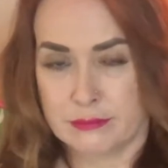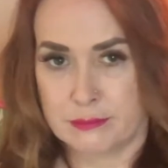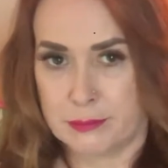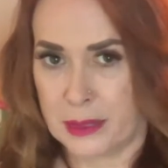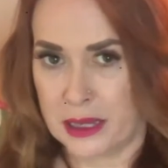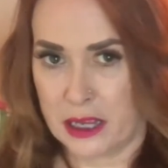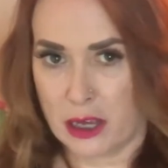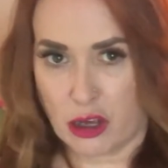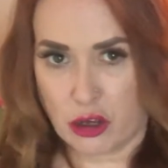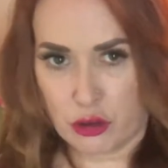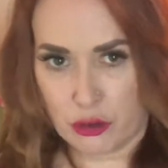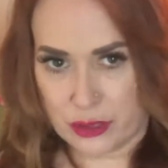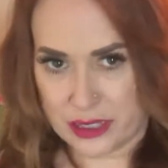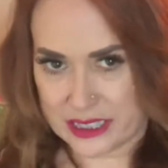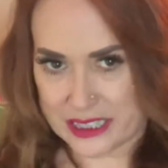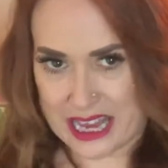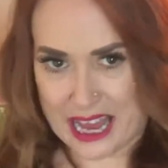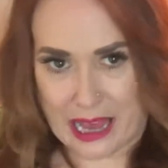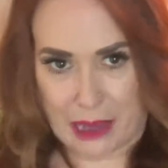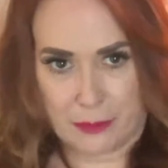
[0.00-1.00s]
bingo
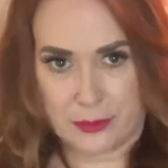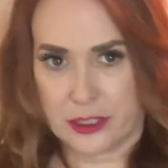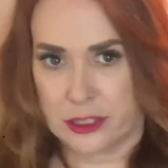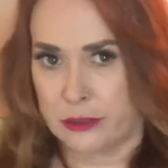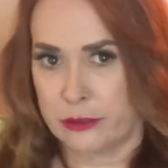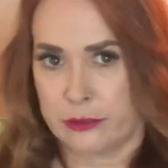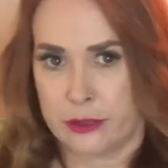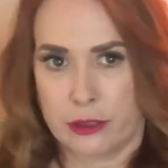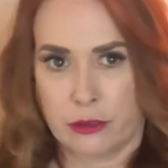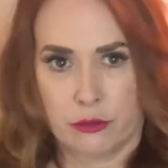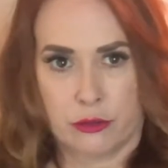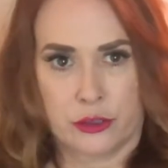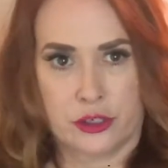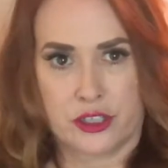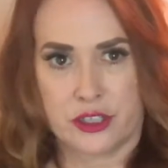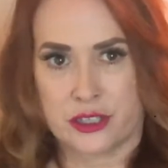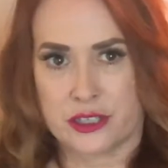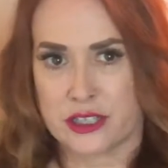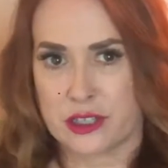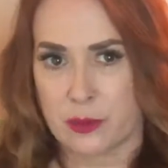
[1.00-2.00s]
is absolutely
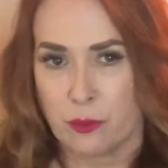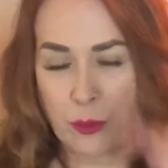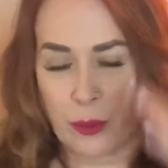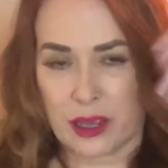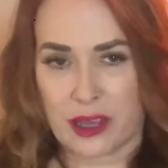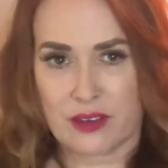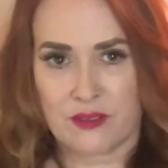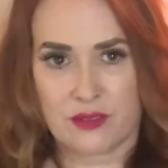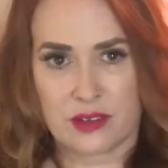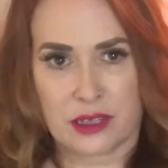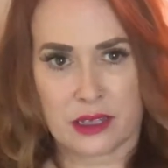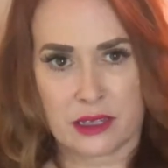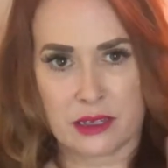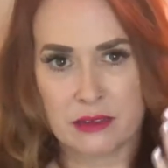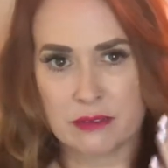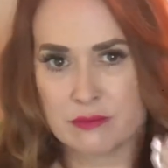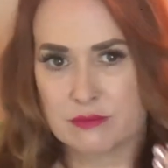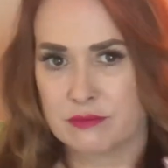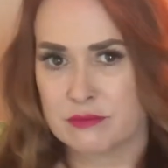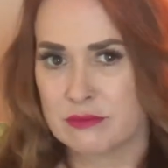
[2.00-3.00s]
gorgeous. The wavy
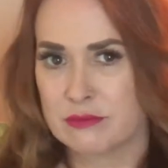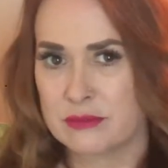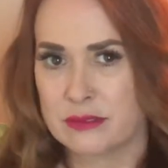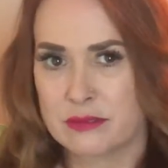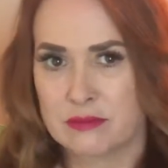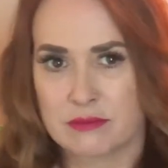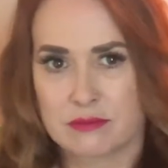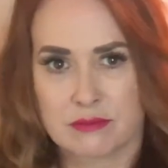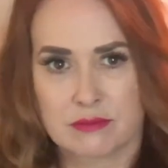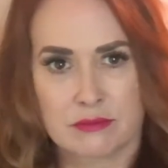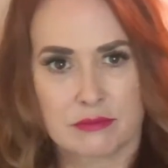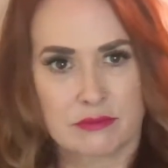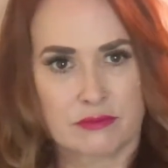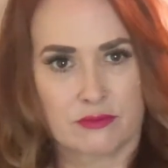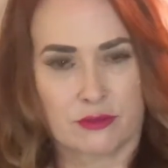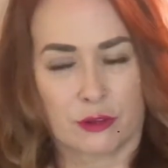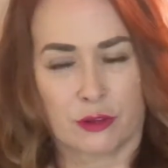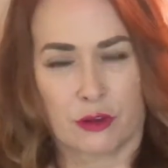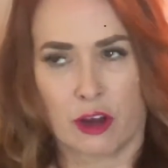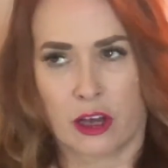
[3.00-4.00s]

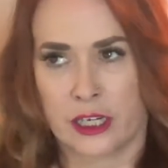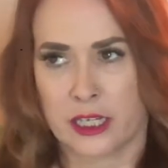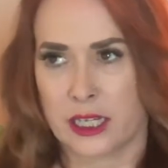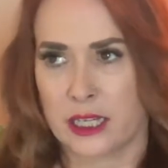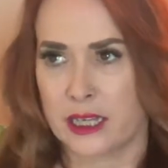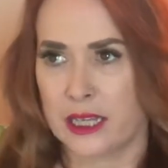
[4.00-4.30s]
Veronica